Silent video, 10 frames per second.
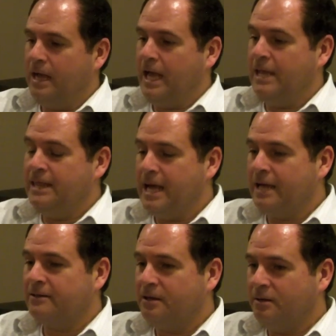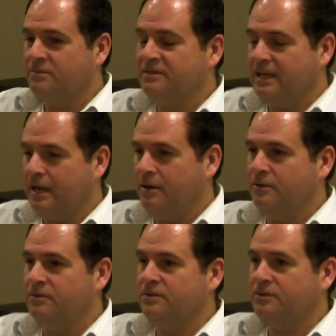And that comes
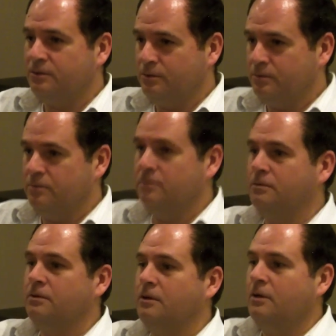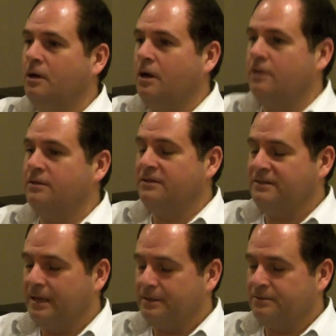down to the
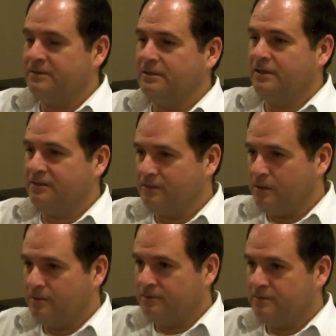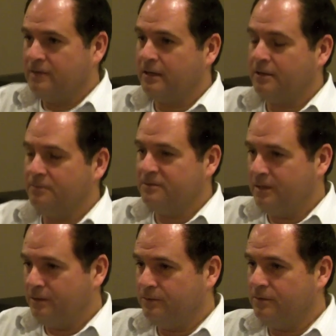designers and the installers. That comes
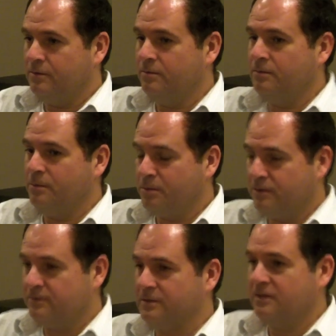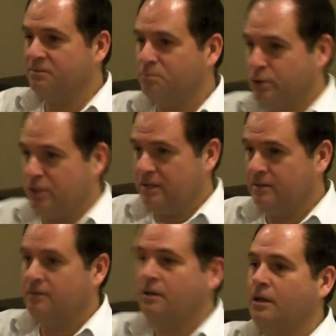down to the, the person that's
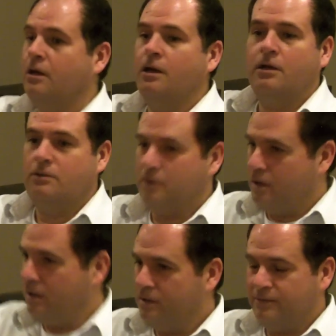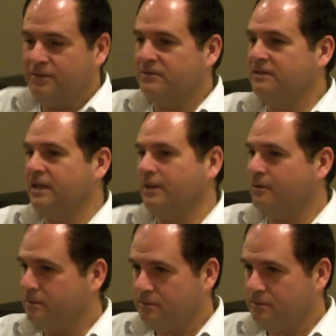putting all of this together.